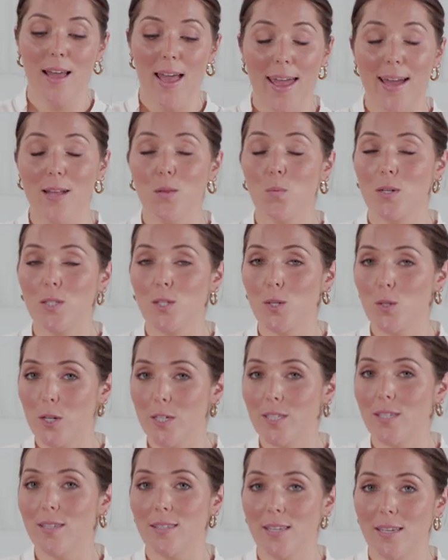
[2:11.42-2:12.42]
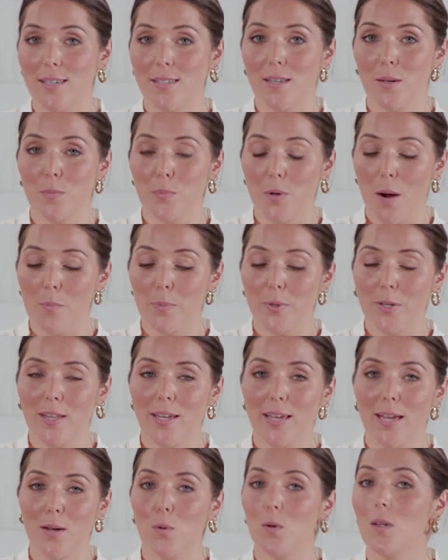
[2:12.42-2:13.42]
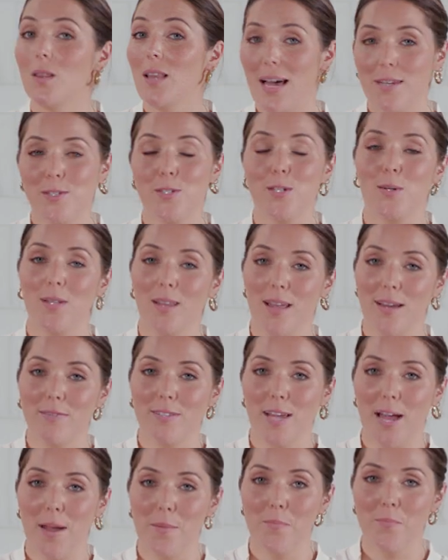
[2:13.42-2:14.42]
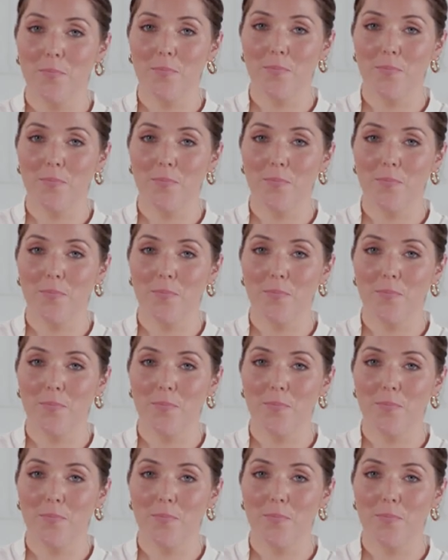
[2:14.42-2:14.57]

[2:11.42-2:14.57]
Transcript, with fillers: And once you learn to season it properly, it will last you a lifetime.